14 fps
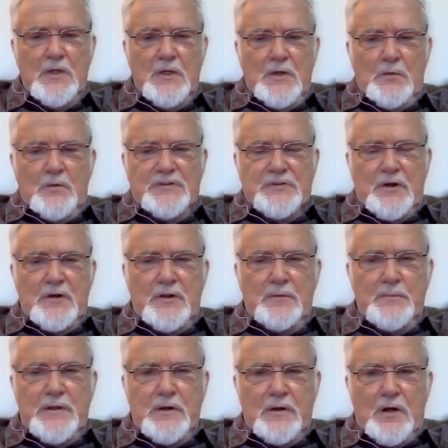we started a
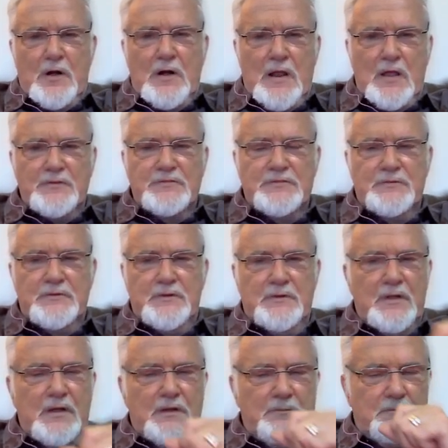meeting at our house in
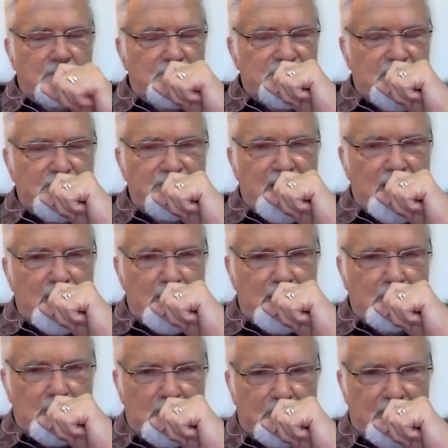Sun Valley,
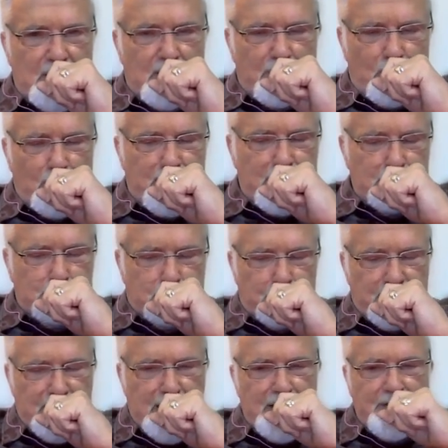California.
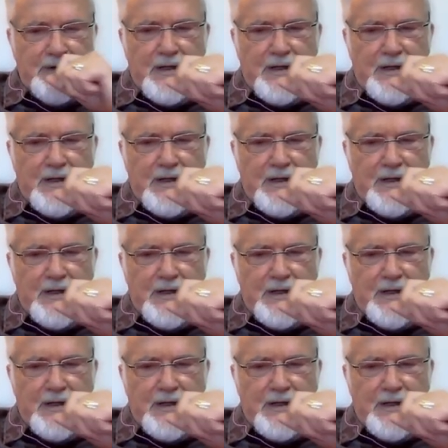And